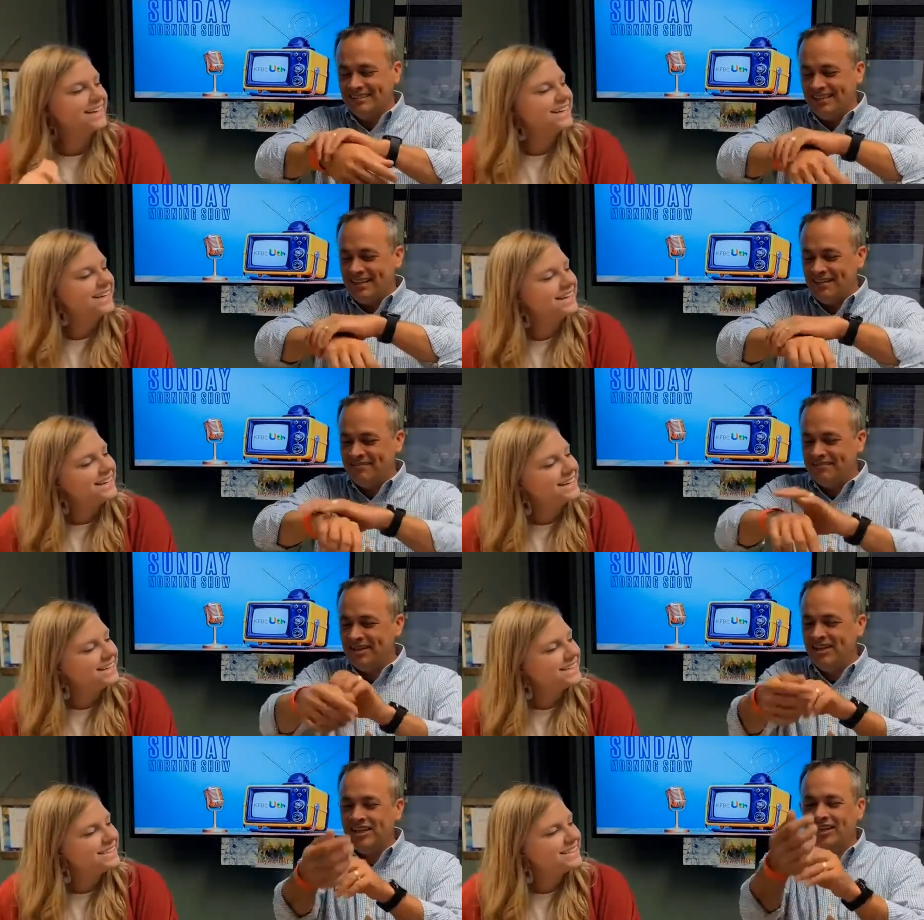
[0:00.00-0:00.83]
Speaker 1: yeah,
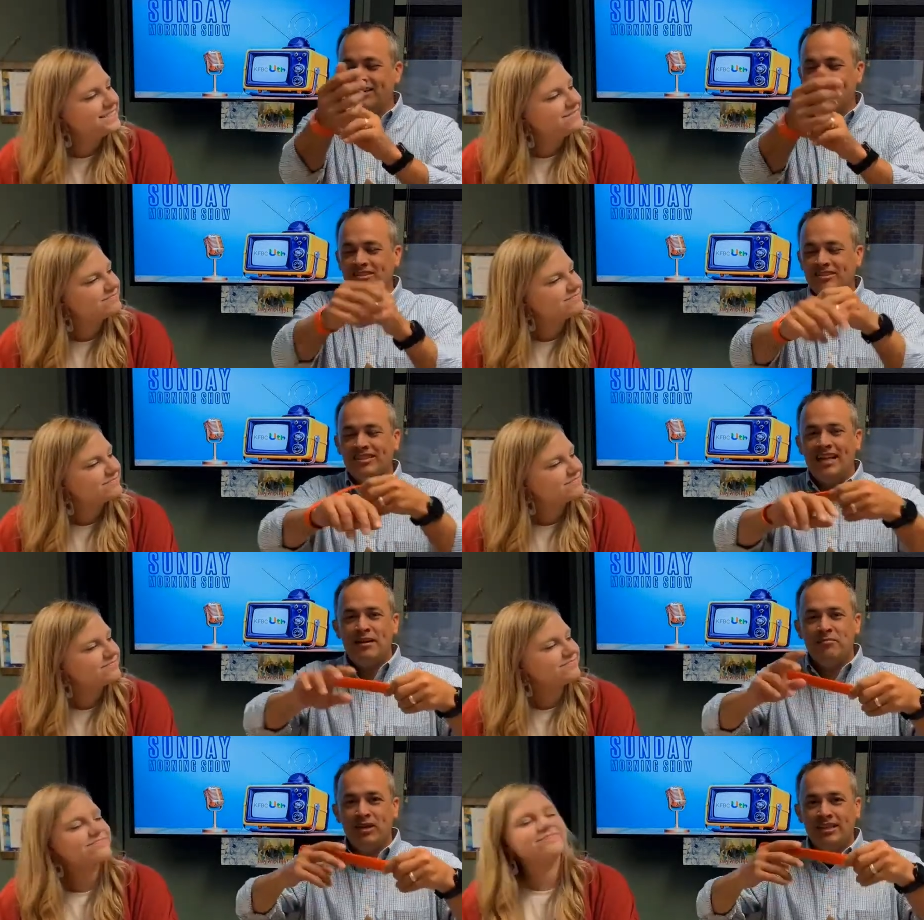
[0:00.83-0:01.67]
there you go. A little
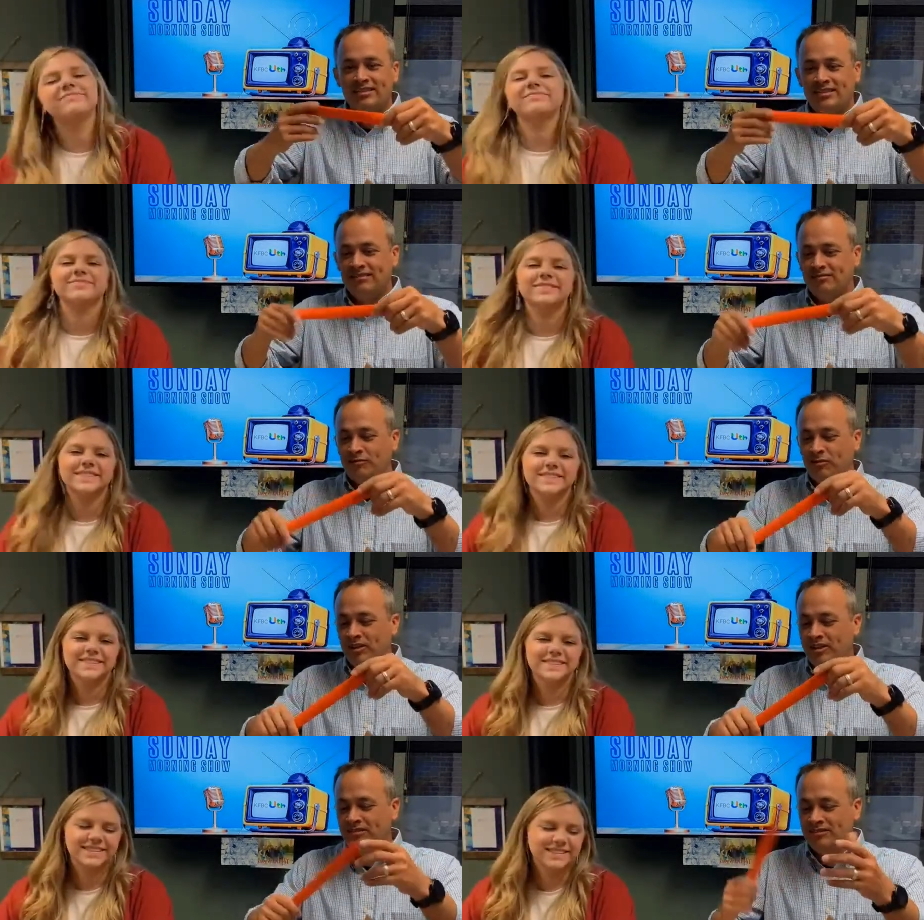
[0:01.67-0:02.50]
slap bracelet for
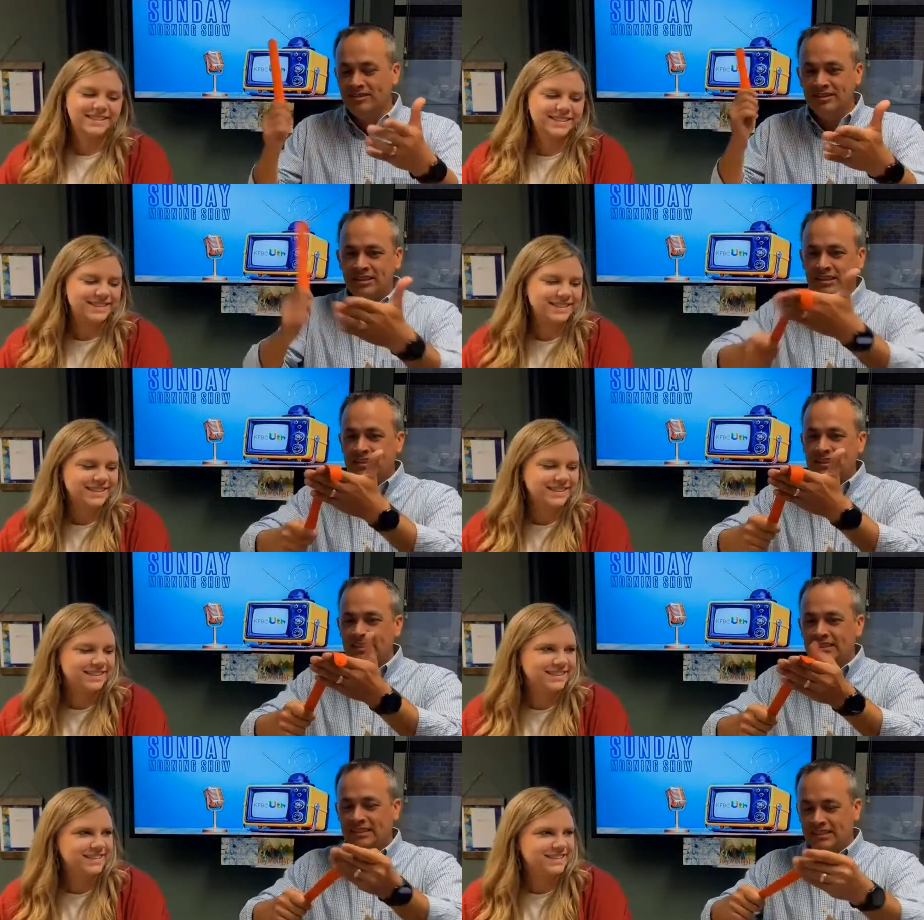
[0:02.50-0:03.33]
you.
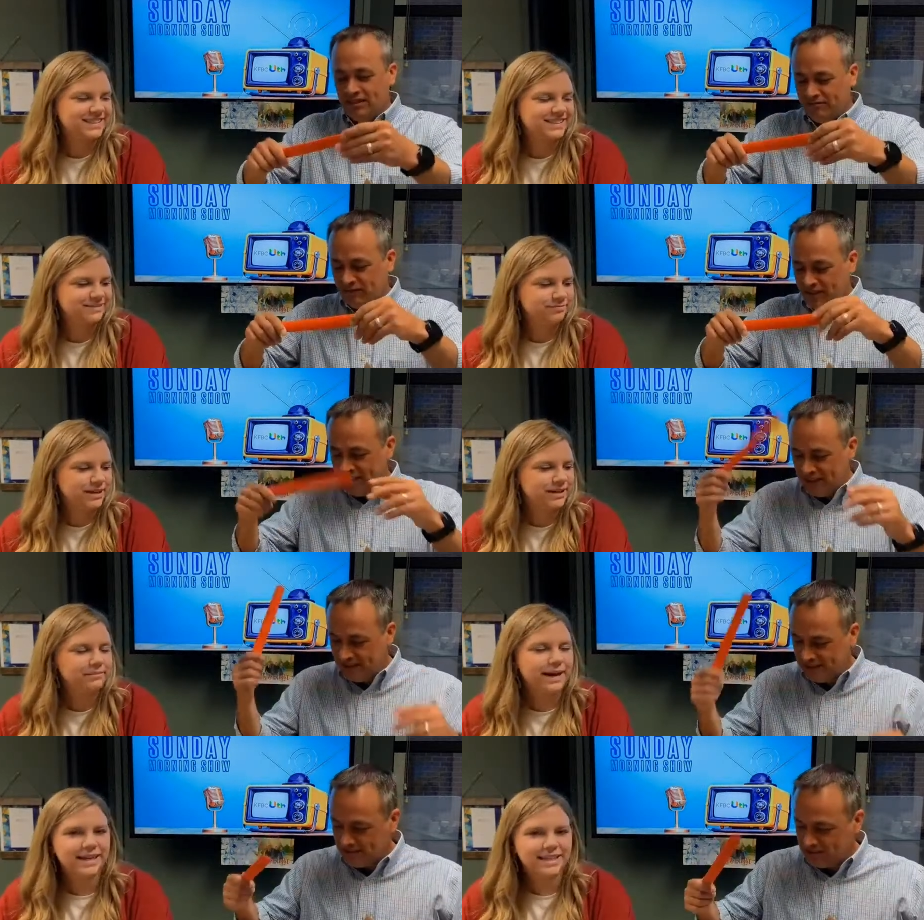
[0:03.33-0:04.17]
They're fun. Bring
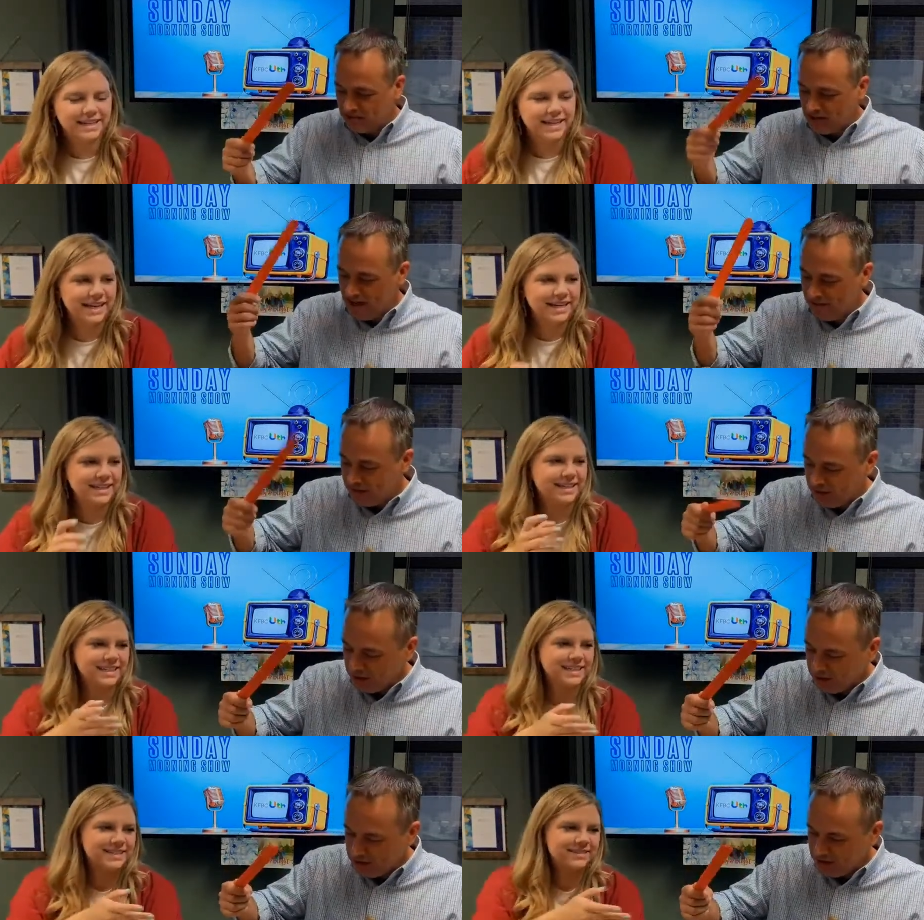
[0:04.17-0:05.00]
back the Drive 90s, your,
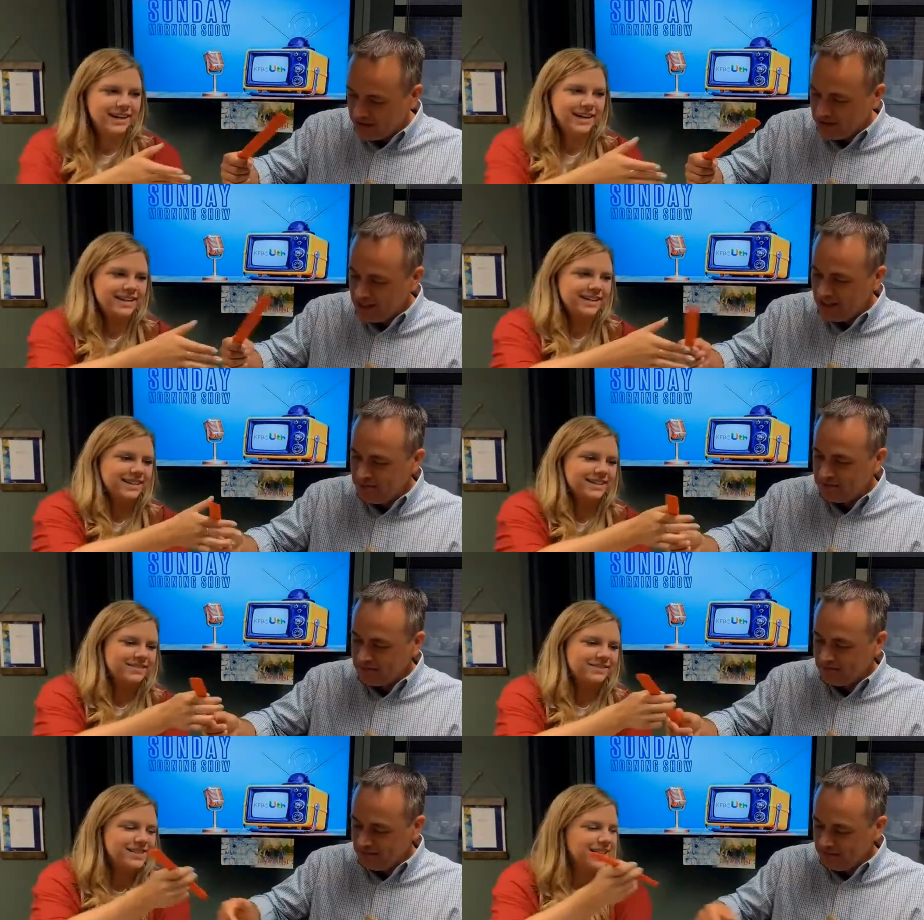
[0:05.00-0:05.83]
right? Your, uh,
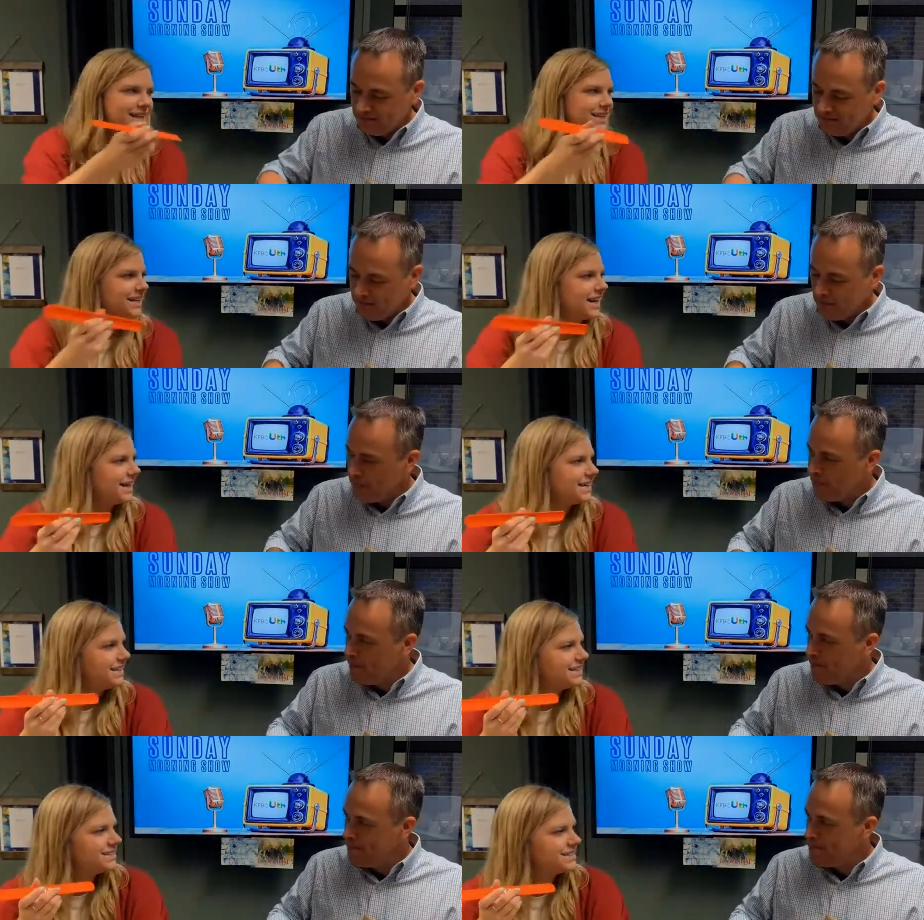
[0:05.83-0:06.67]
Speaker 2: was that the
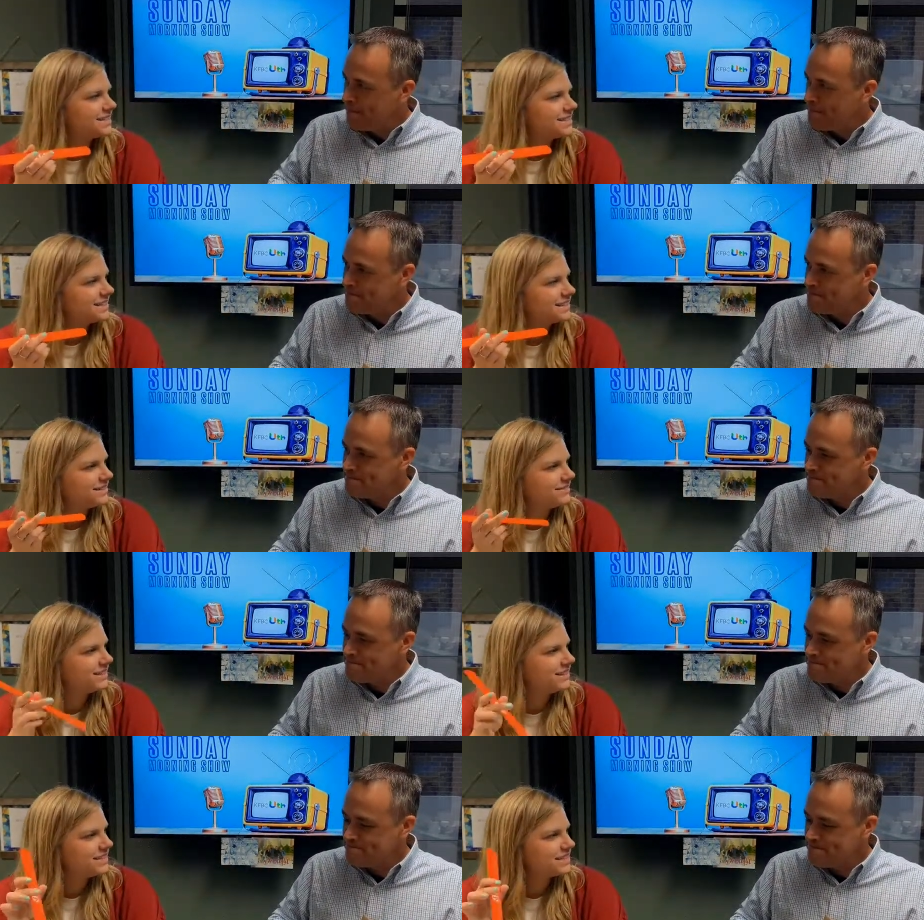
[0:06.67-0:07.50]
90s
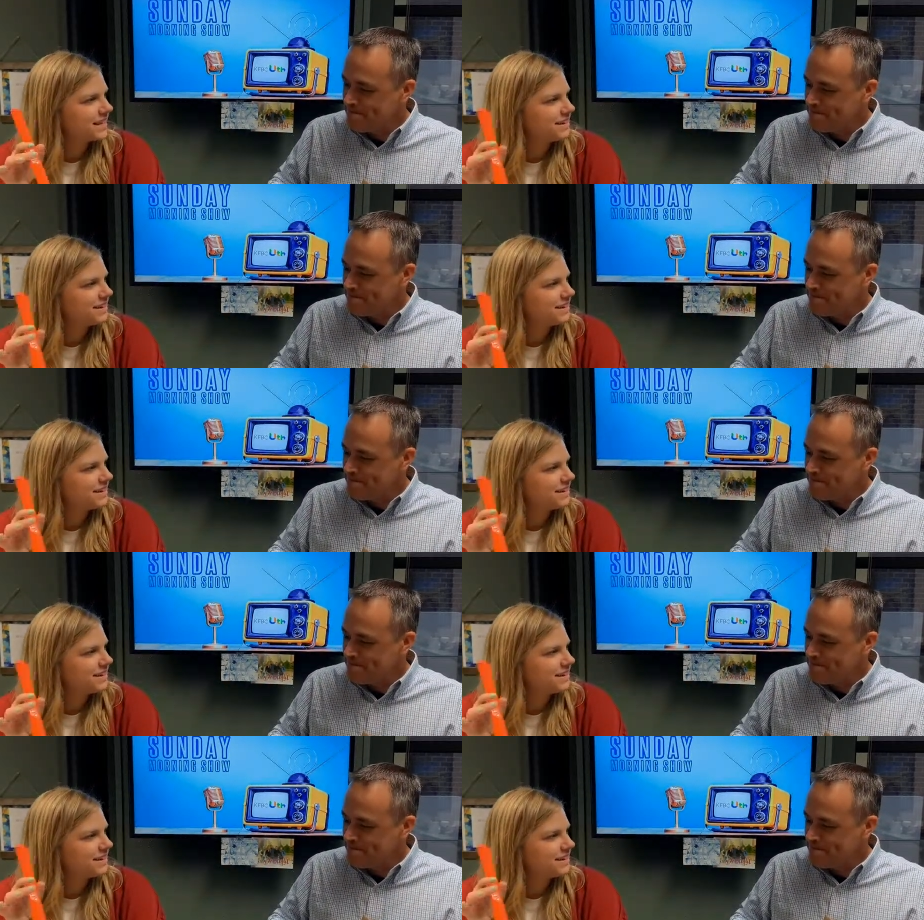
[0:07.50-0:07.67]
when these